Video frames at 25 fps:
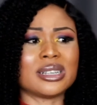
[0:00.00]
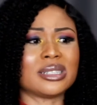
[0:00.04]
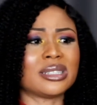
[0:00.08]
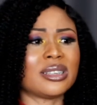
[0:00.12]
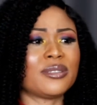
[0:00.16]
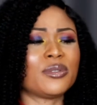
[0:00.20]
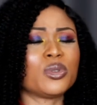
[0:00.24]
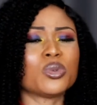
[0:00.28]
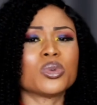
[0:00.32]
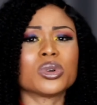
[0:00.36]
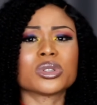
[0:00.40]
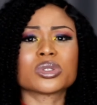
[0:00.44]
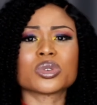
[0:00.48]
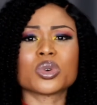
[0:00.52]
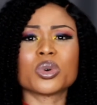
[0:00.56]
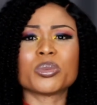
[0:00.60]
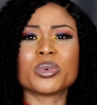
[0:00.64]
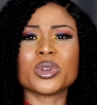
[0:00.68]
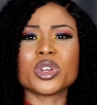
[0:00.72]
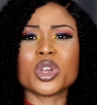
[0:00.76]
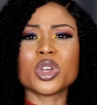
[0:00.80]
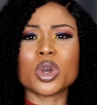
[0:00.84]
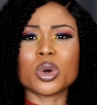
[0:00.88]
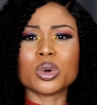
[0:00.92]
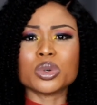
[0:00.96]
If you want to open
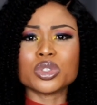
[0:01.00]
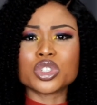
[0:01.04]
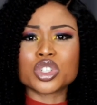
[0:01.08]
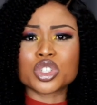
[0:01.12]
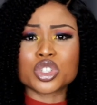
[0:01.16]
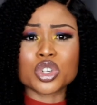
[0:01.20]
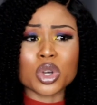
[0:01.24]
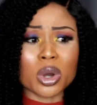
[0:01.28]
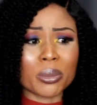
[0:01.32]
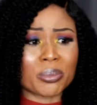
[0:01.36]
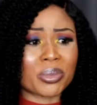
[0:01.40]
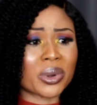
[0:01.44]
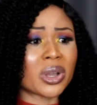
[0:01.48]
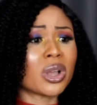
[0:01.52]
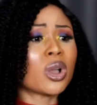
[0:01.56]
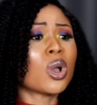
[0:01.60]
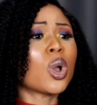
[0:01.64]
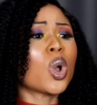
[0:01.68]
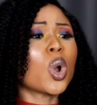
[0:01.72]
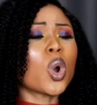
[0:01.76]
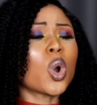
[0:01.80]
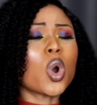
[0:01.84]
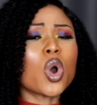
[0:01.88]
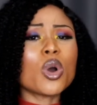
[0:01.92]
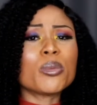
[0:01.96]
your own shop,
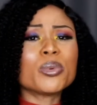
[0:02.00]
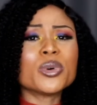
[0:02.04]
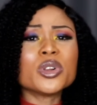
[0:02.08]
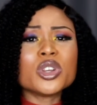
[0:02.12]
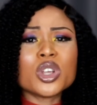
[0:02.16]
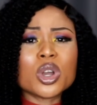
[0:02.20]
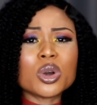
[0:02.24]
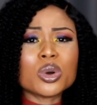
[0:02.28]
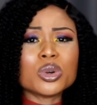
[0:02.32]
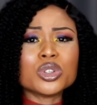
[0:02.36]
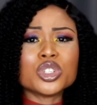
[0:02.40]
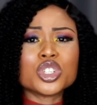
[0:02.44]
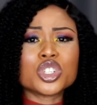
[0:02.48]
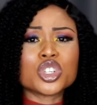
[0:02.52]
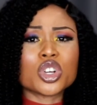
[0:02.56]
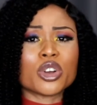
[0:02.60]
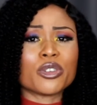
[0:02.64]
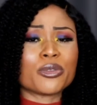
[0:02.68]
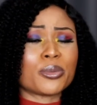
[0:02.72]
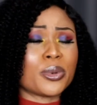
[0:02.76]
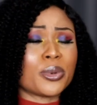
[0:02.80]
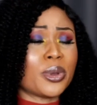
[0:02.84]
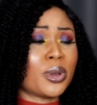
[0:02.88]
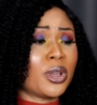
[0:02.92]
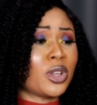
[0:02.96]
open your own shop.